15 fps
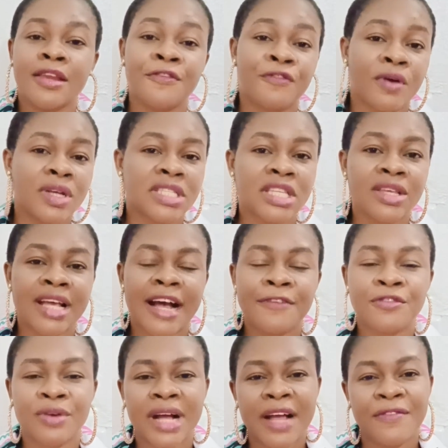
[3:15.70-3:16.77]
The first thing you
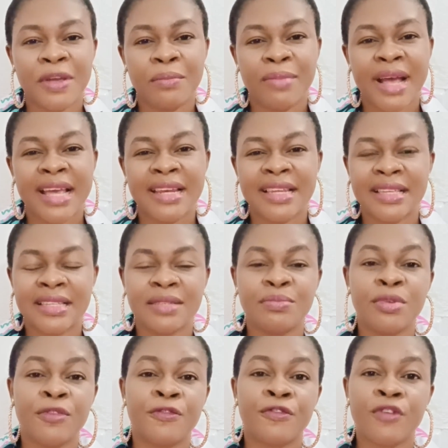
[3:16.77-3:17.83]
have to have in mind is
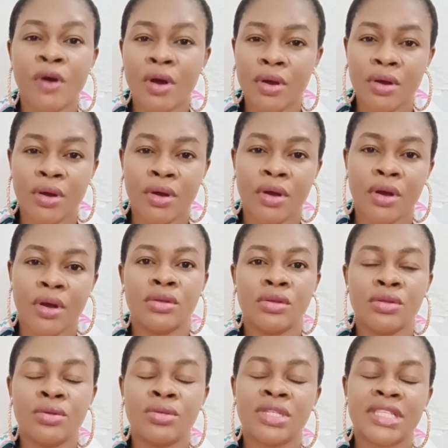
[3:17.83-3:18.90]
before
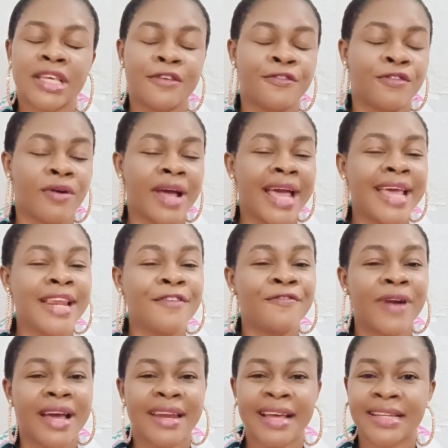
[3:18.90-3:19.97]
you seek for any
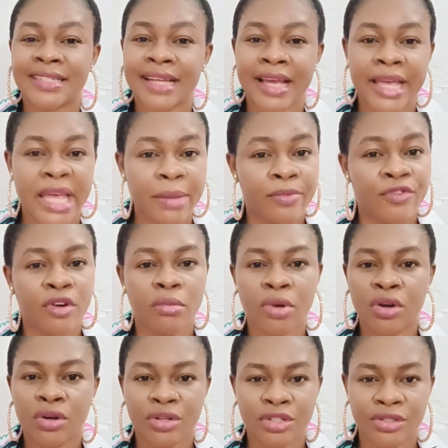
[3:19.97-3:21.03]
financial help
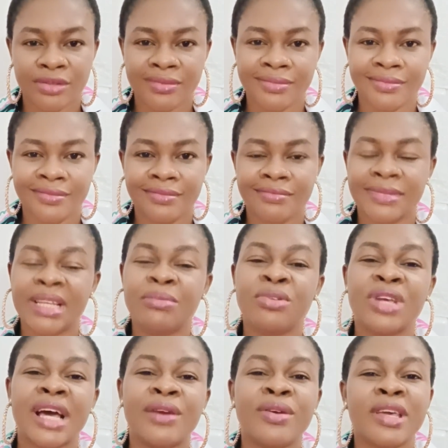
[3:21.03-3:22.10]
from God, maybe
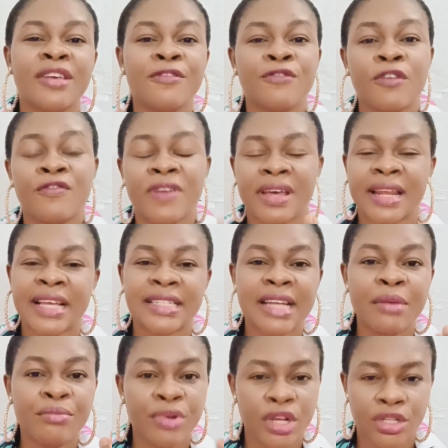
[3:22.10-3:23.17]
you are looking for
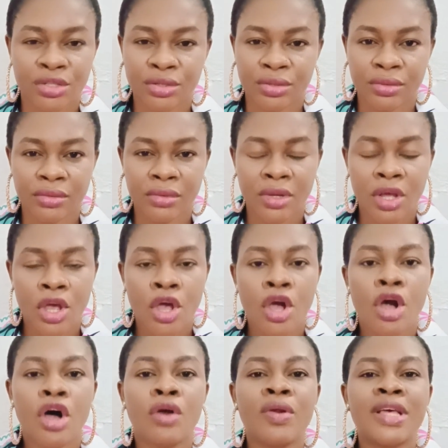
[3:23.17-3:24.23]
financial breakthrough,
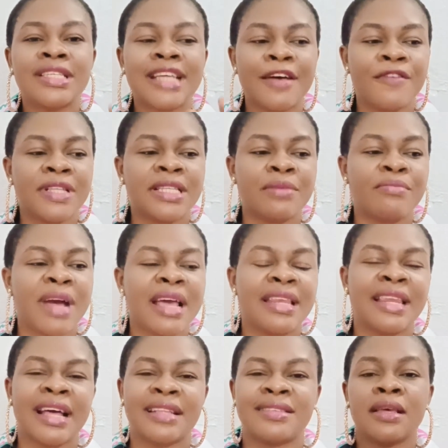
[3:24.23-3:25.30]
always have it in
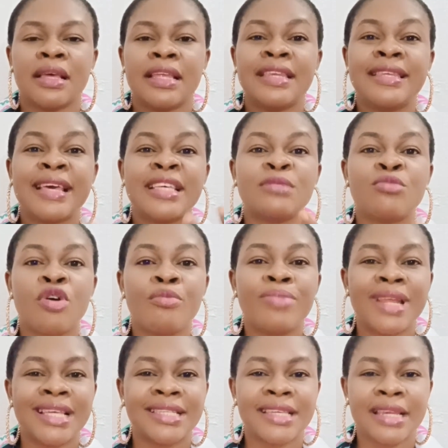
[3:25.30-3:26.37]
mind that there is more
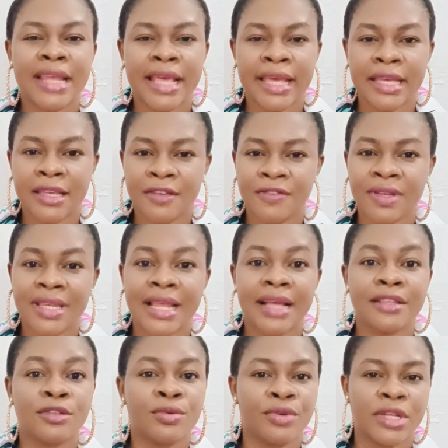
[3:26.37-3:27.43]
blessing in giving
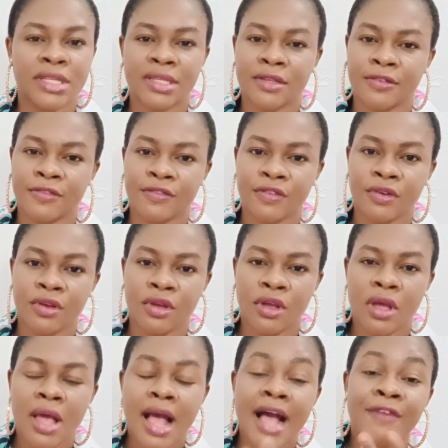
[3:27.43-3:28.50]
than to receive.
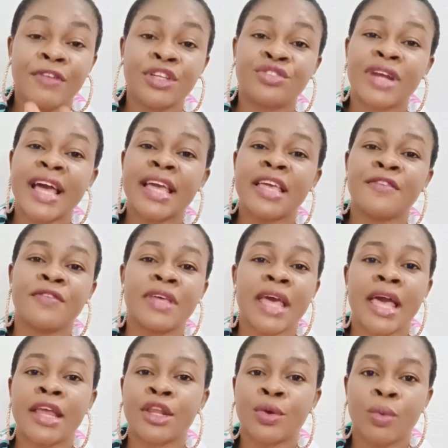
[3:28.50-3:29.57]
Have you tried giving
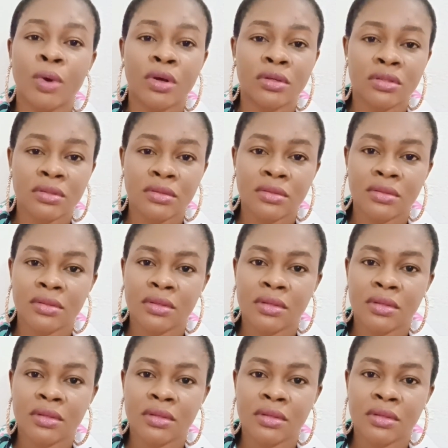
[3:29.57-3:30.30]
anyone?